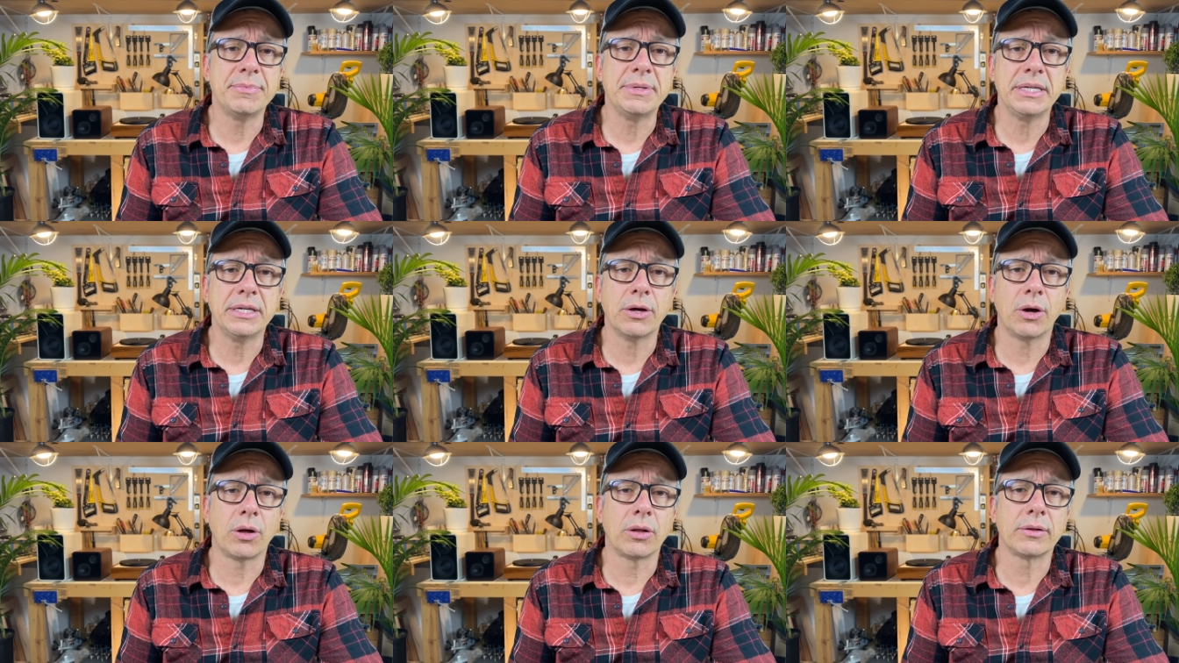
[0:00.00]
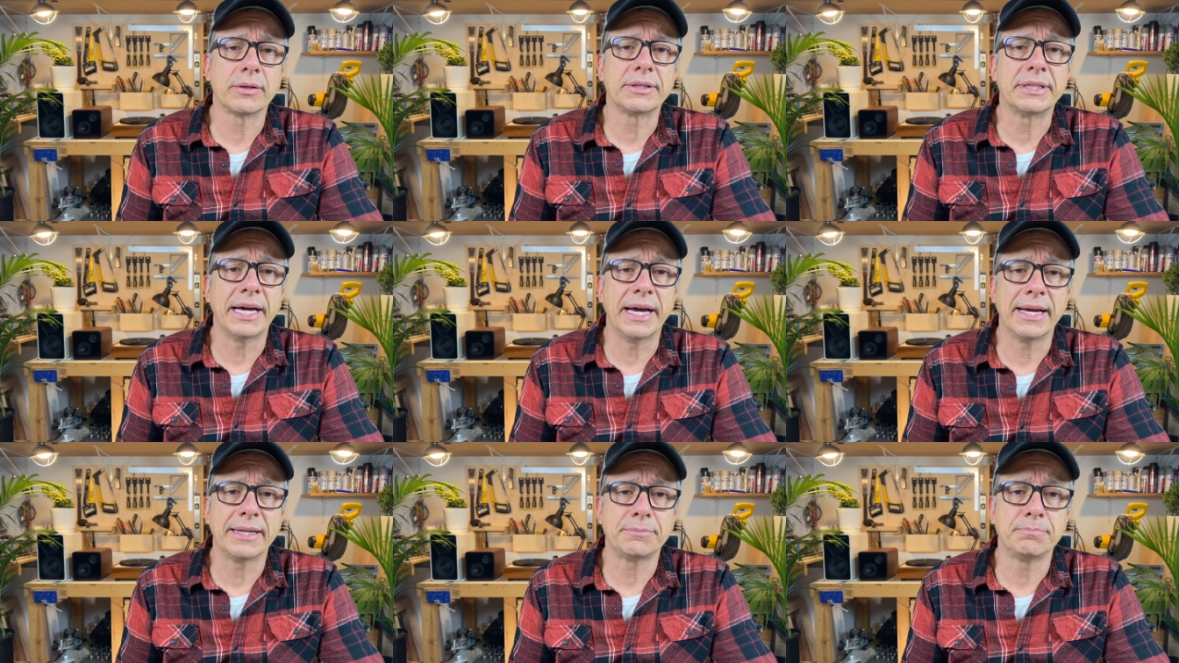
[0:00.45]
me all of
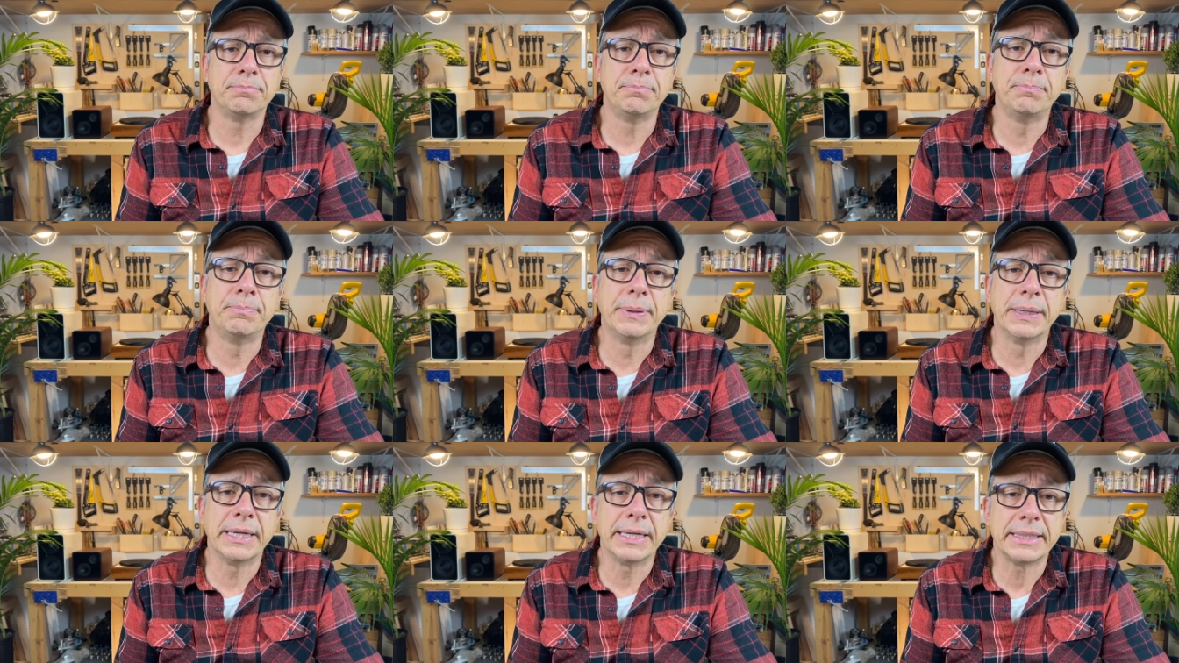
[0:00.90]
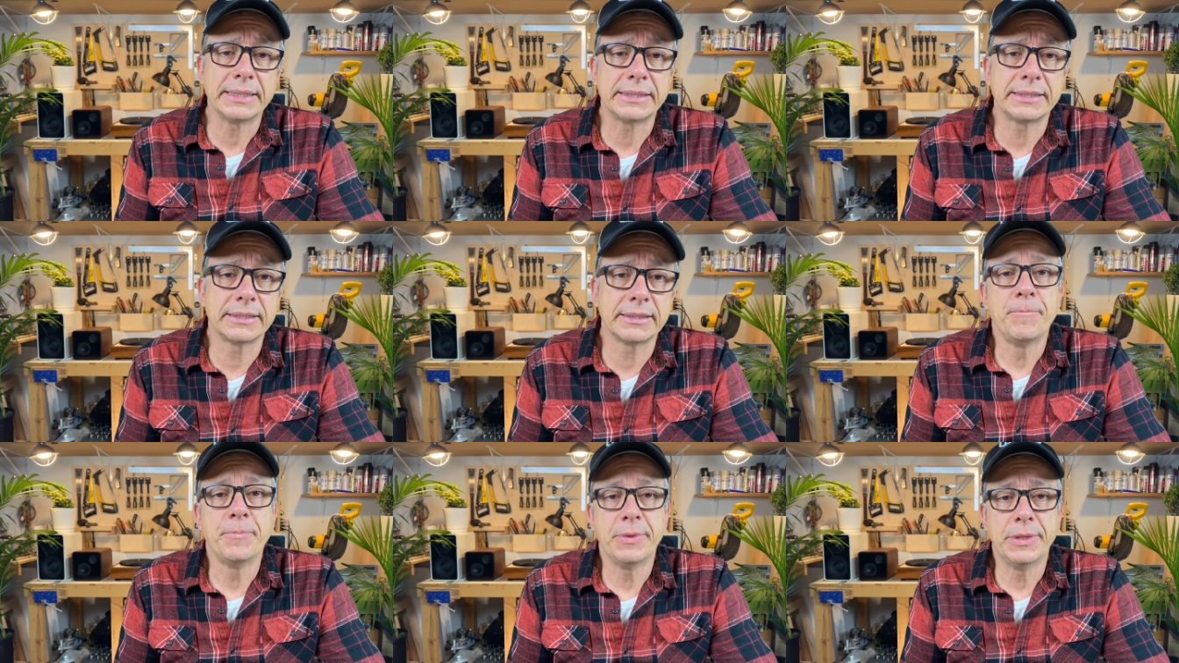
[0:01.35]
that,
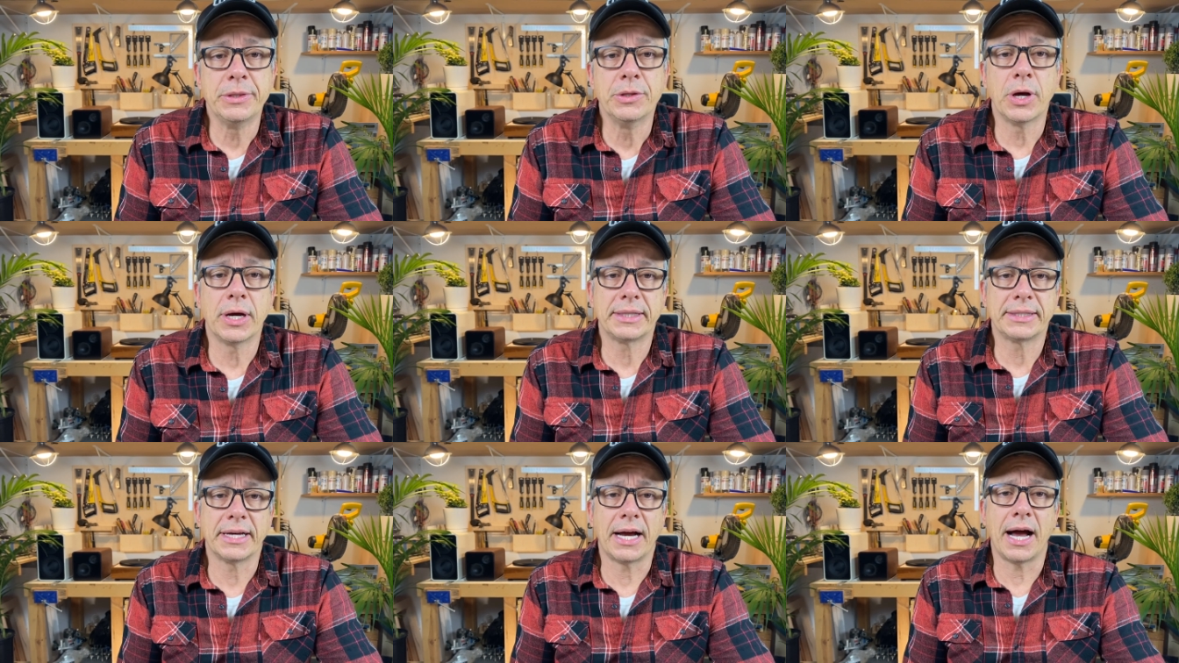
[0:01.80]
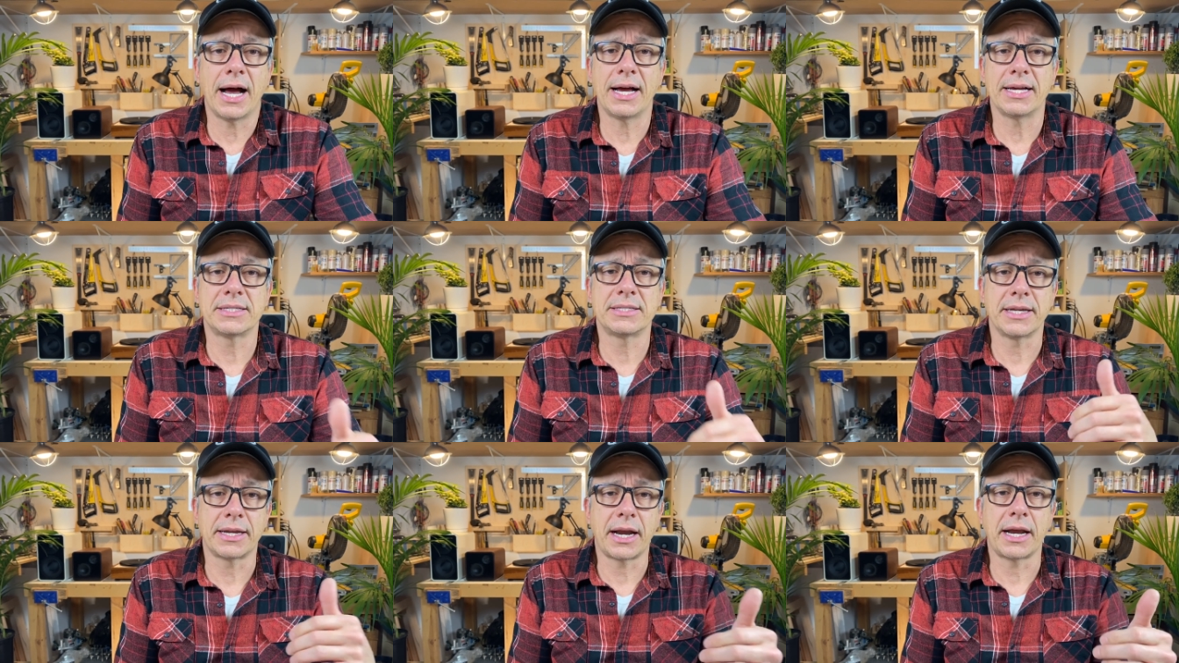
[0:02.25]
but not the
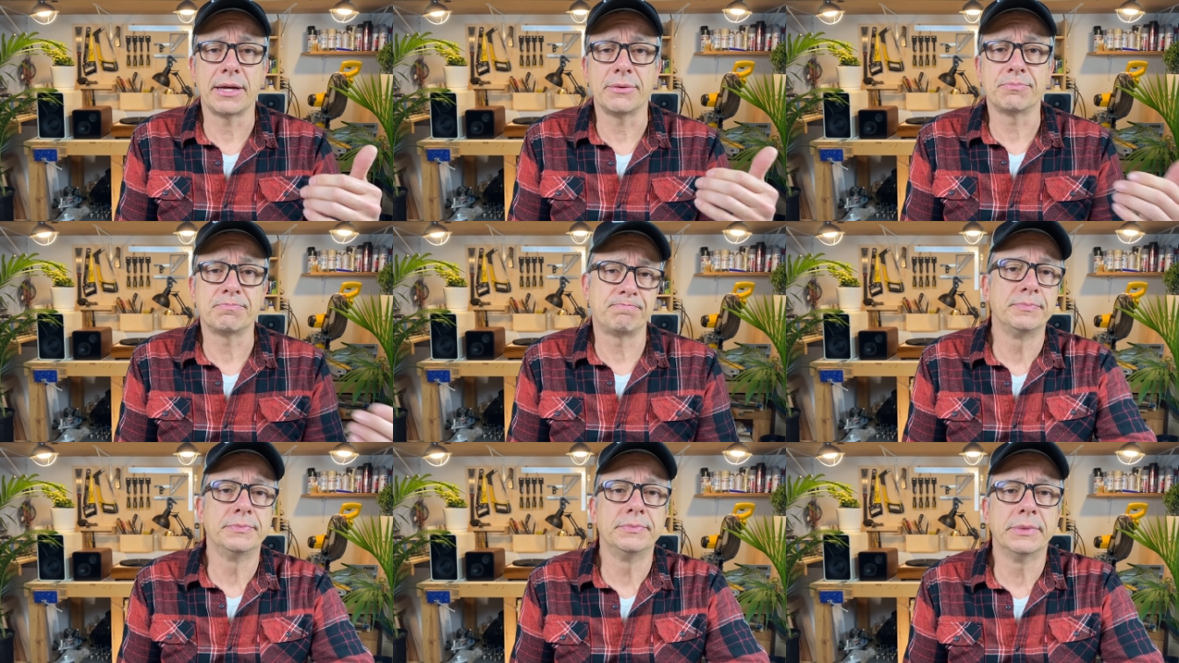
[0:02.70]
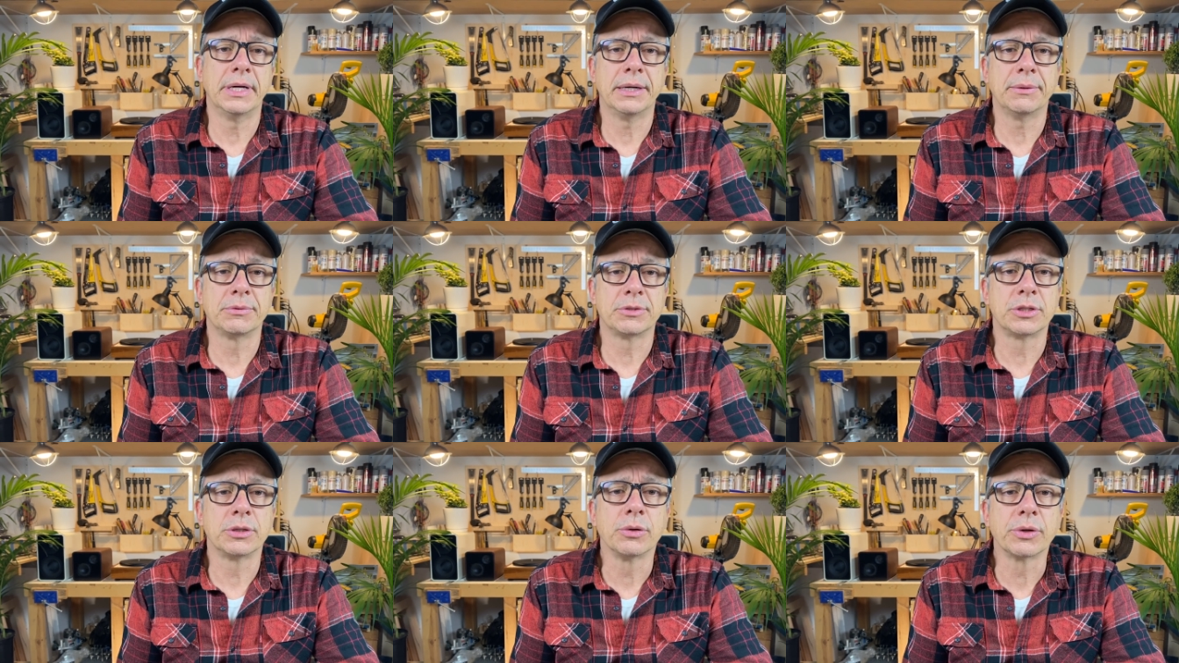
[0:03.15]
highs that I, I
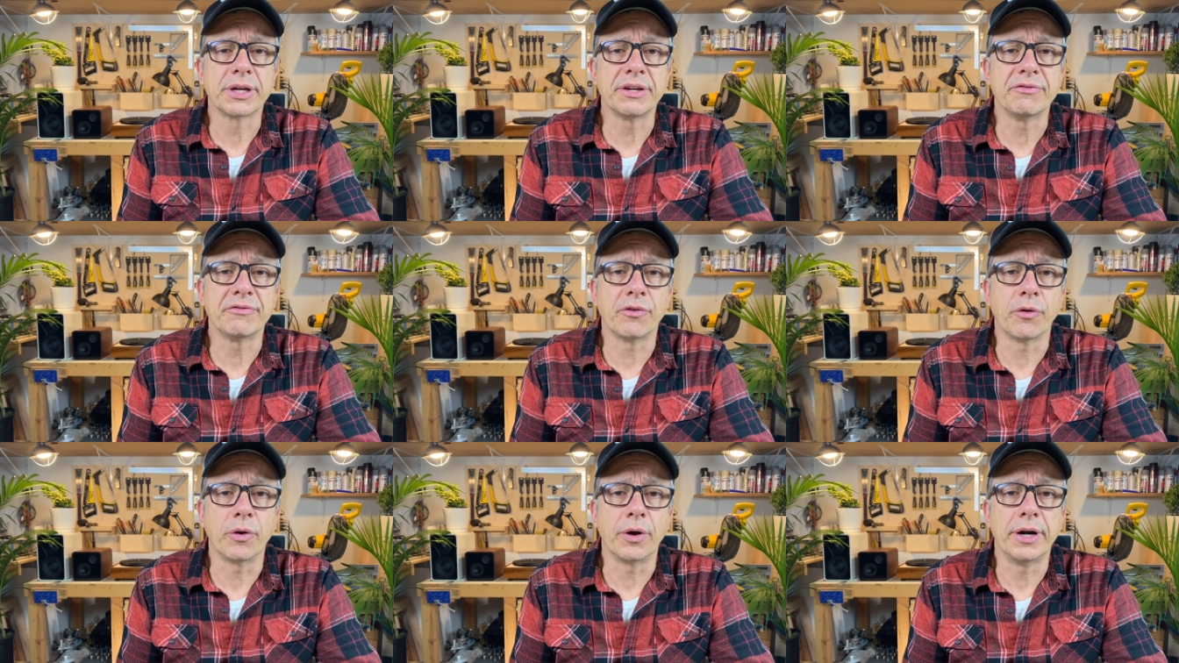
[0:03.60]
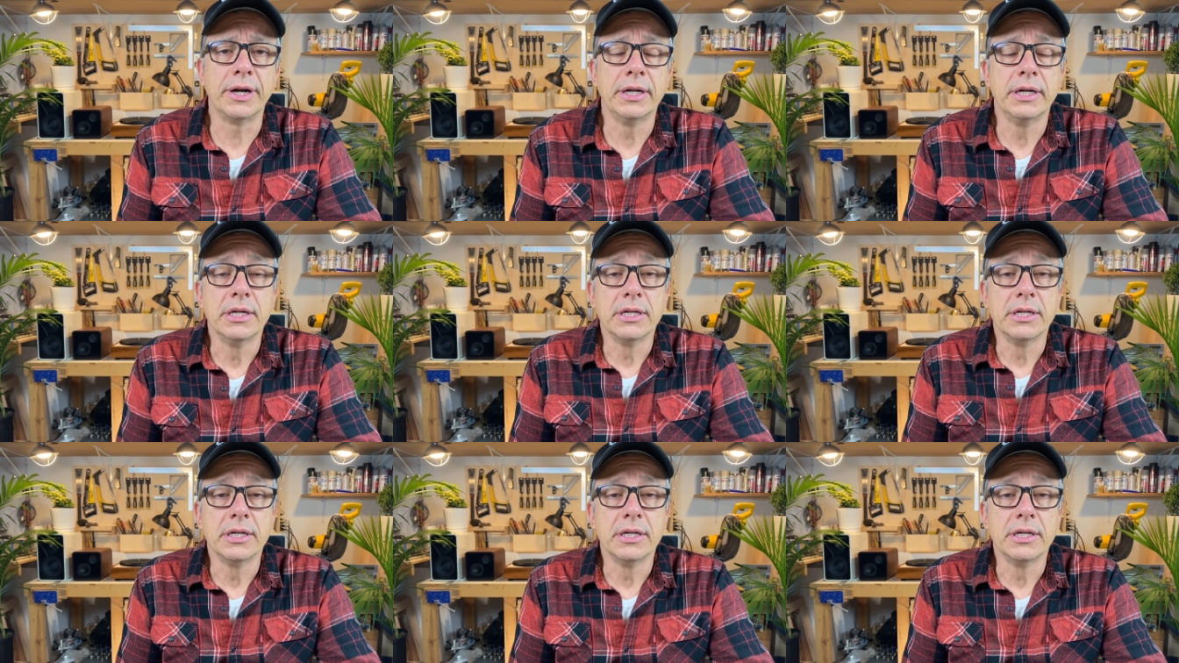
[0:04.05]
was looking for.